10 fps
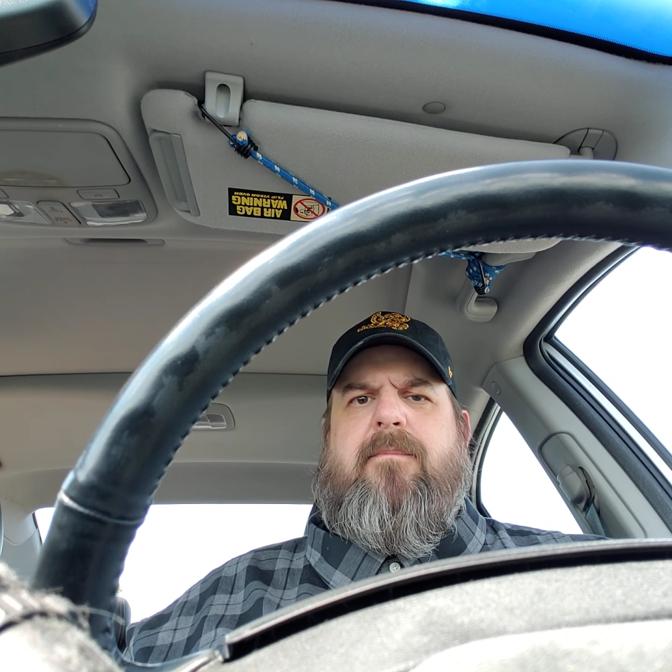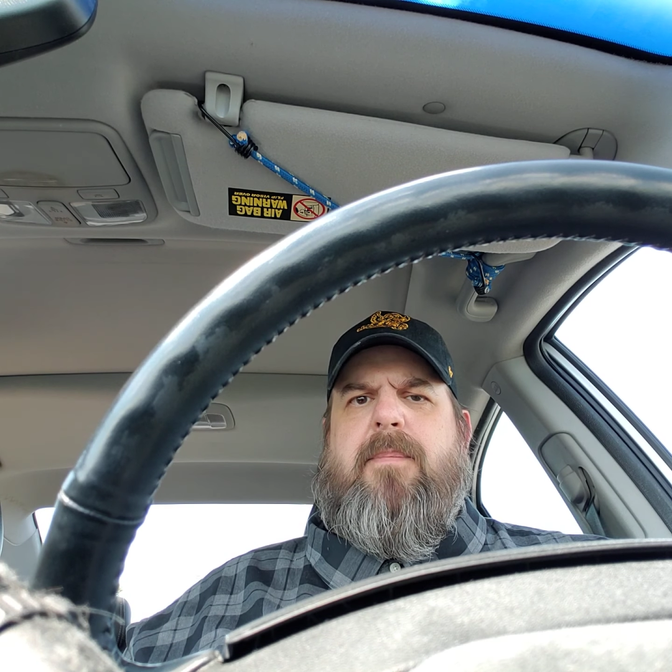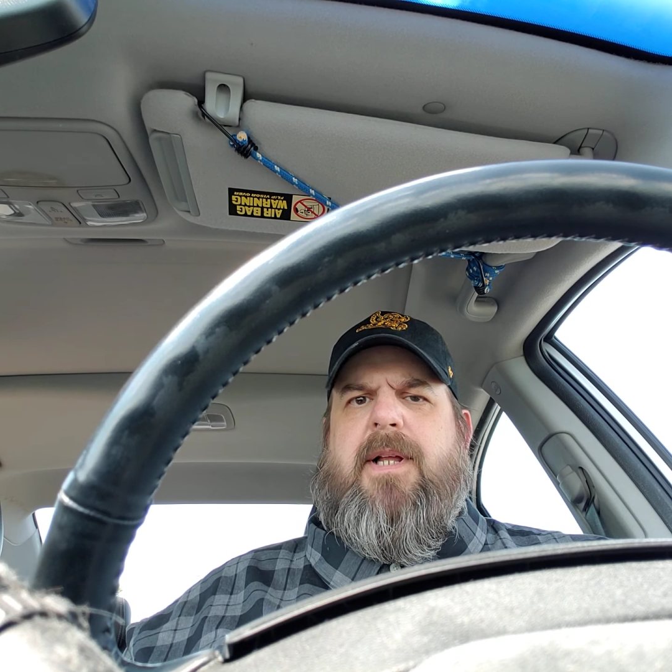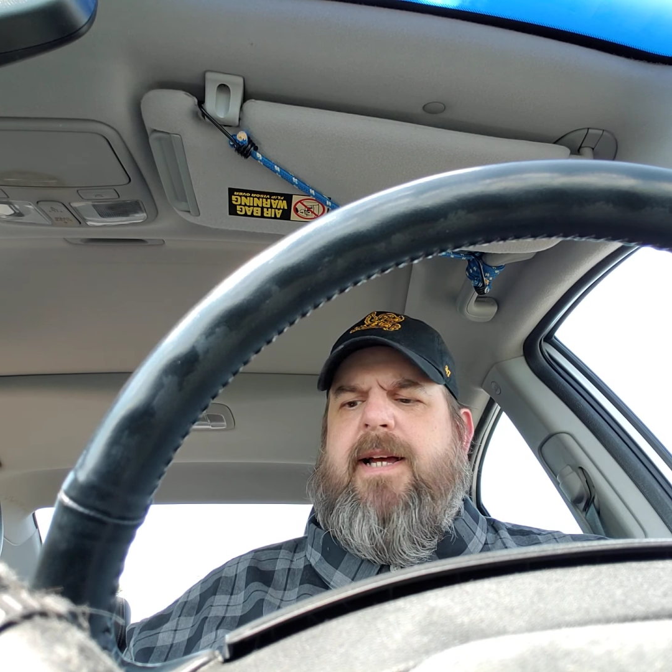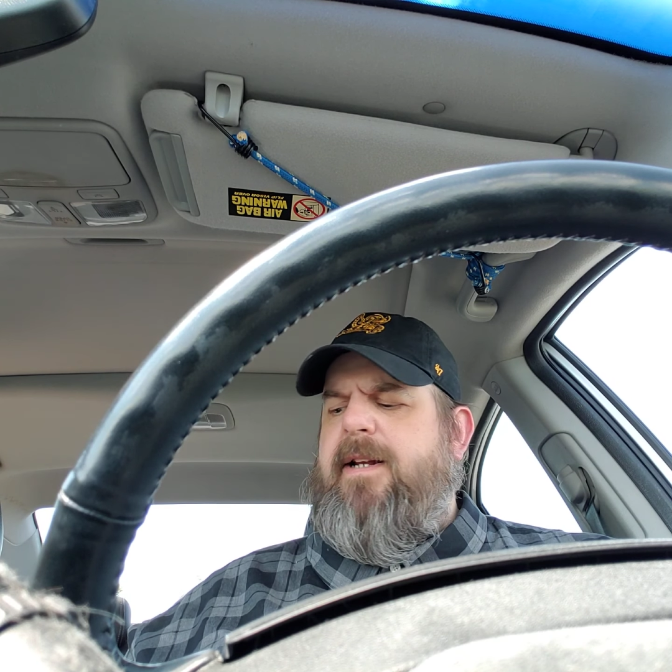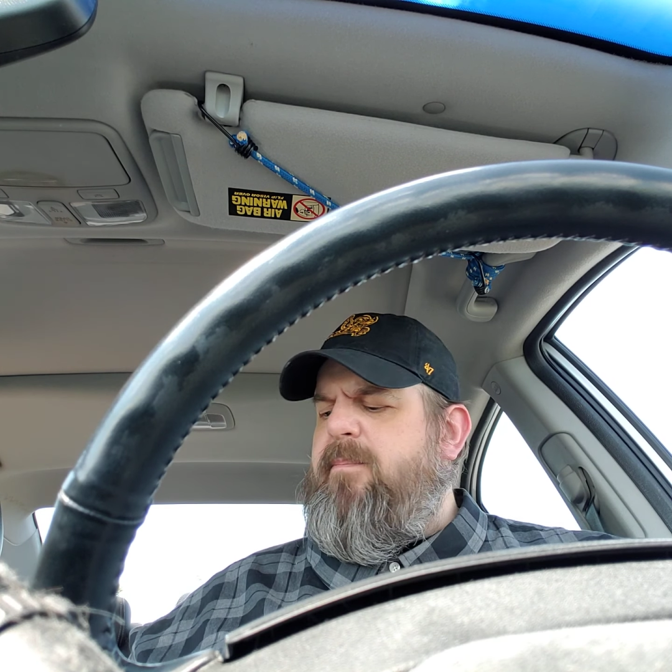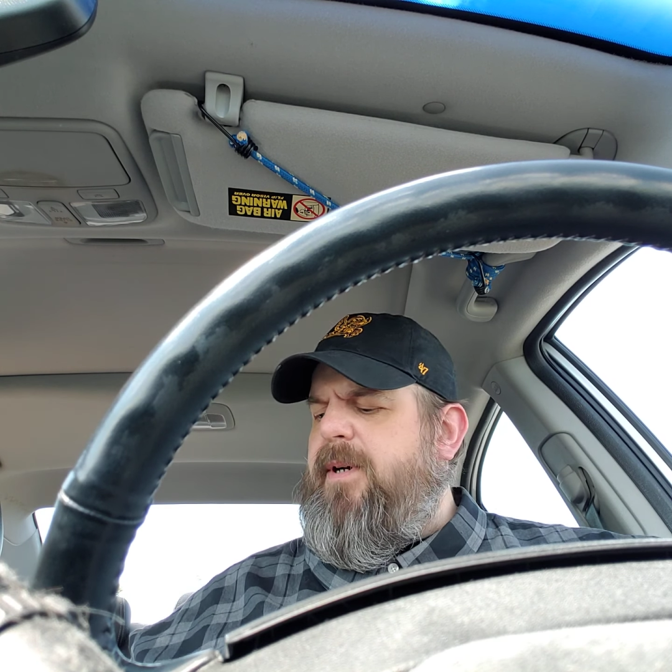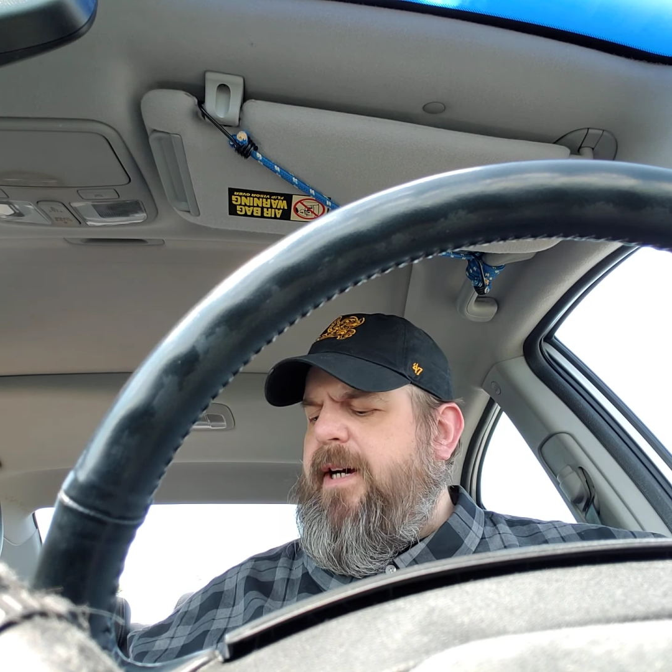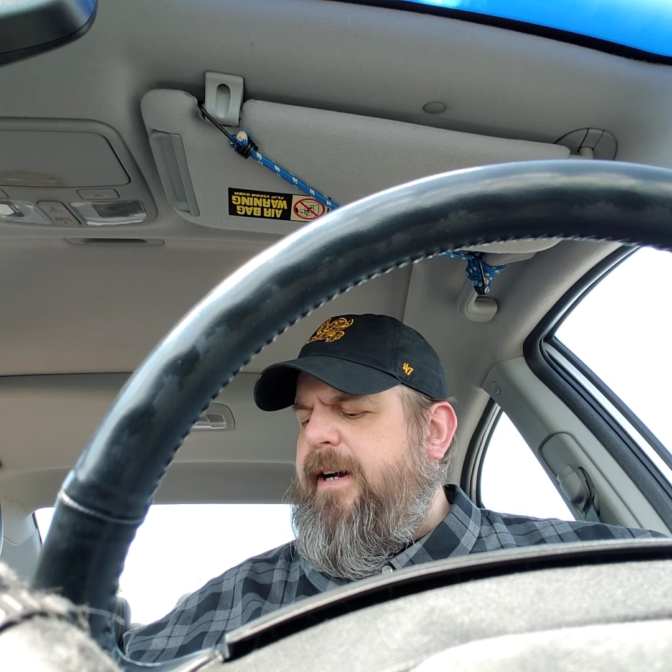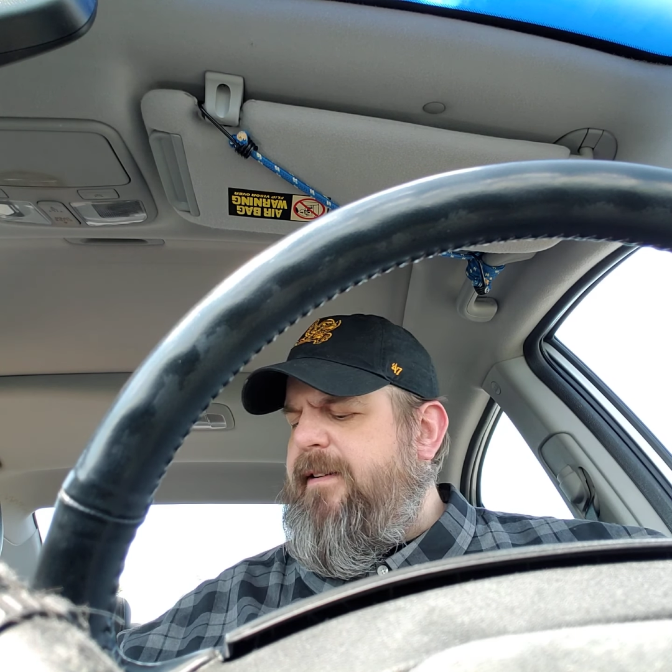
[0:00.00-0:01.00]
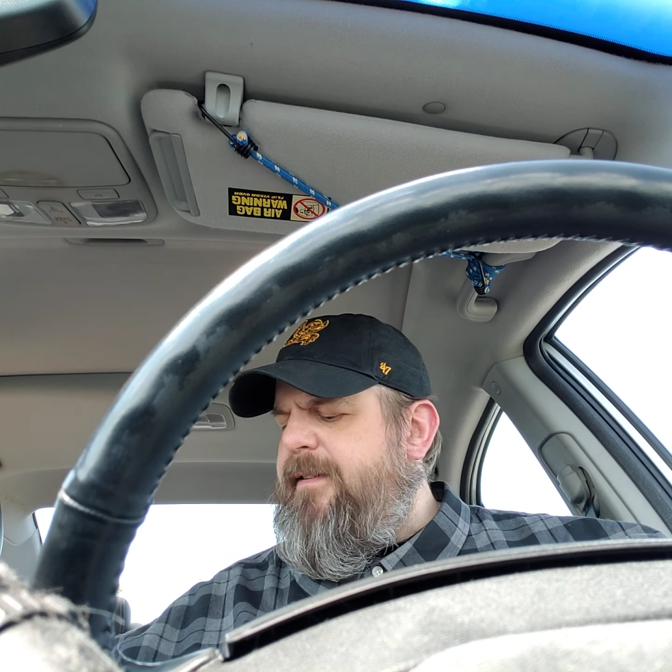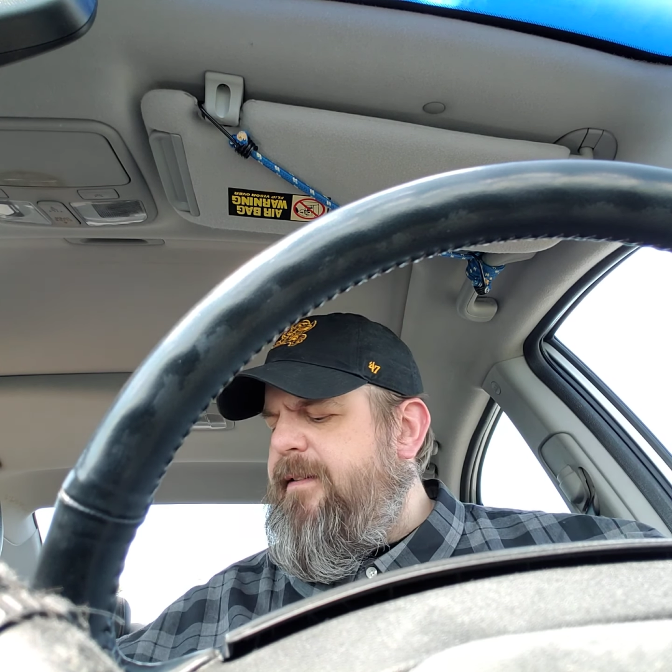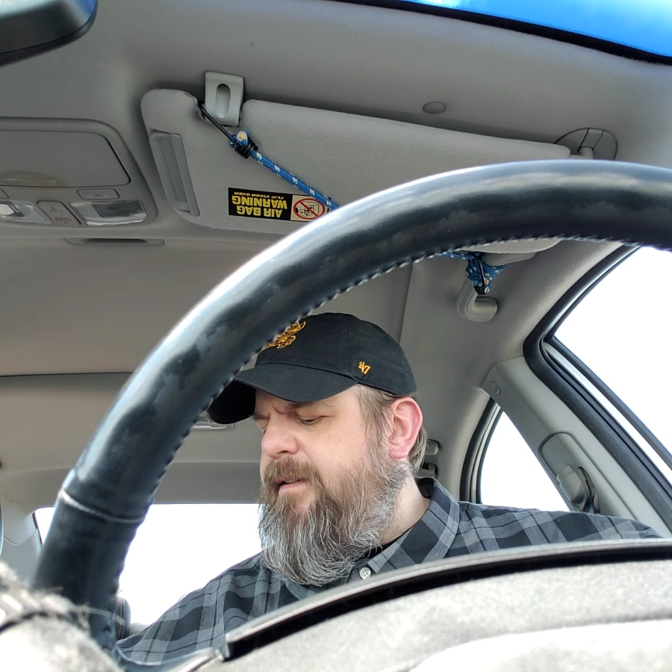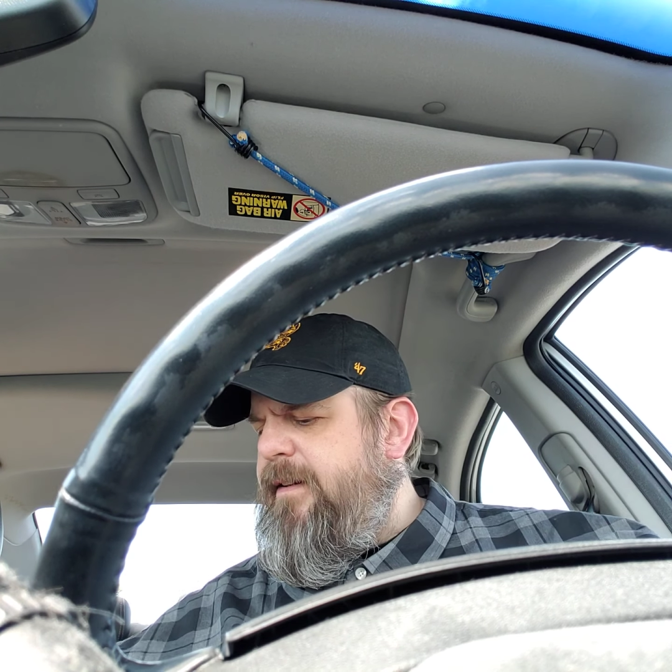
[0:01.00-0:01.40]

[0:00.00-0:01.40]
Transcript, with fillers: blind box.